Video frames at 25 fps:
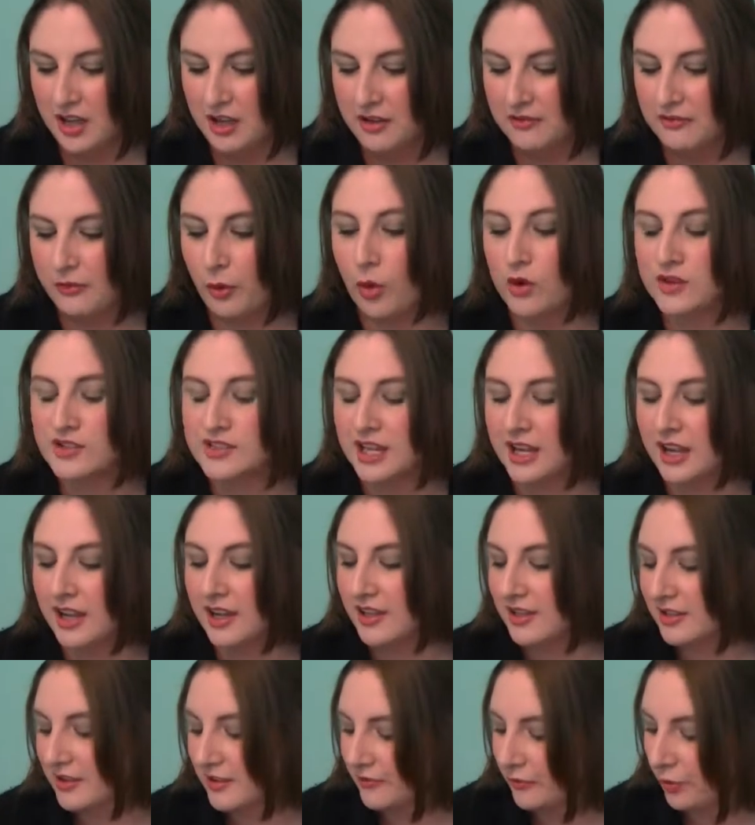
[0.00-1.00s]
Forza,
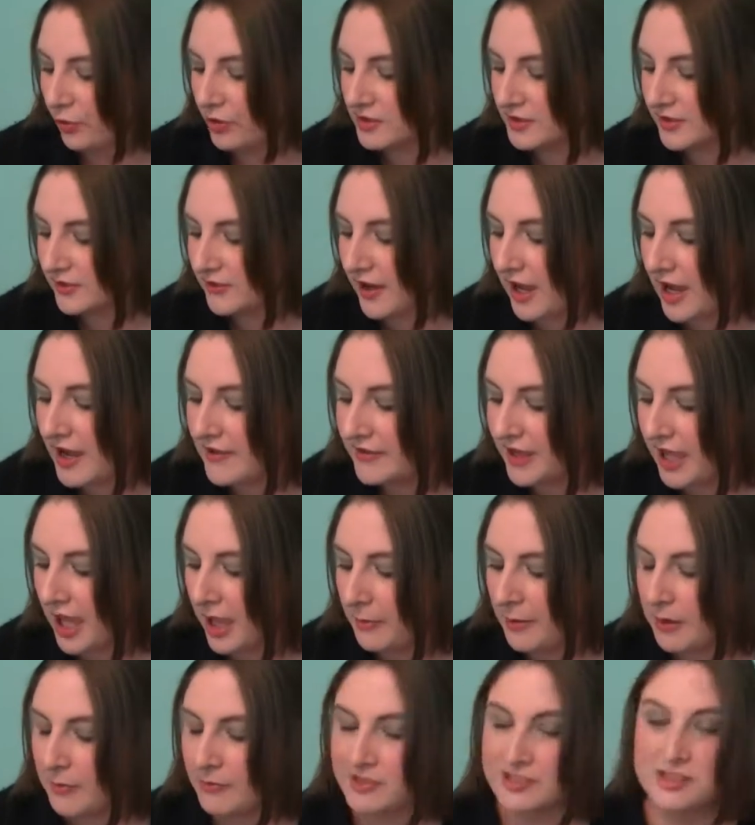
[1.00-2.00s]
the Forza 5
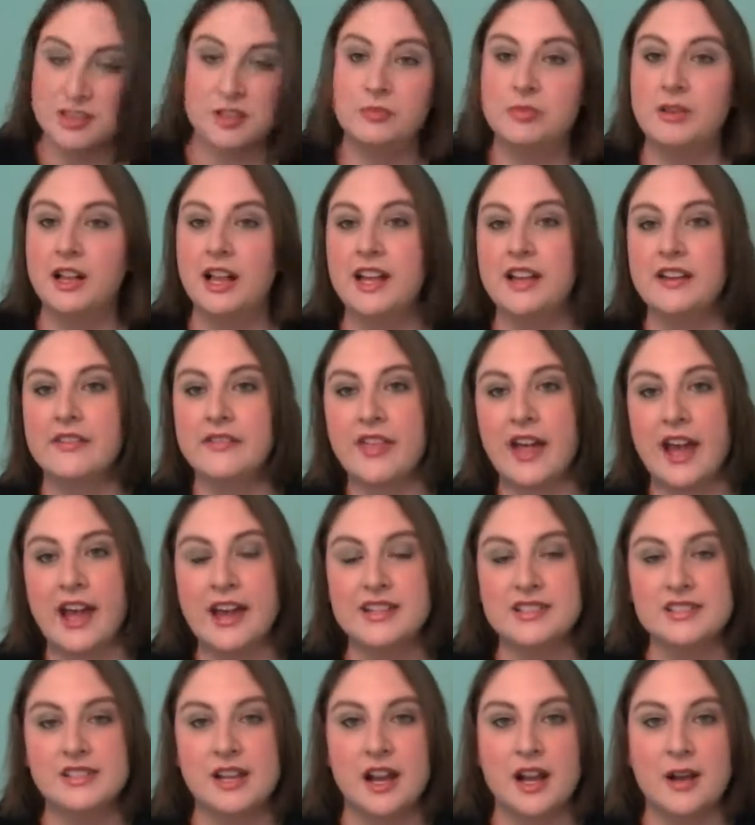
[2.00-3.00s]
game. He was still playing
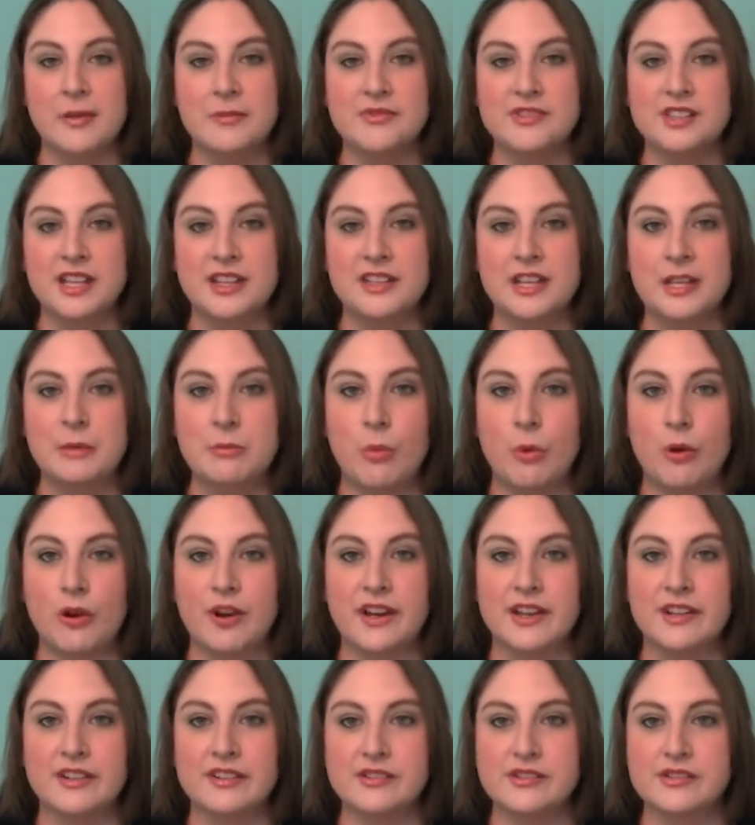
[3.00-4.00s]
that um, Sunday morning.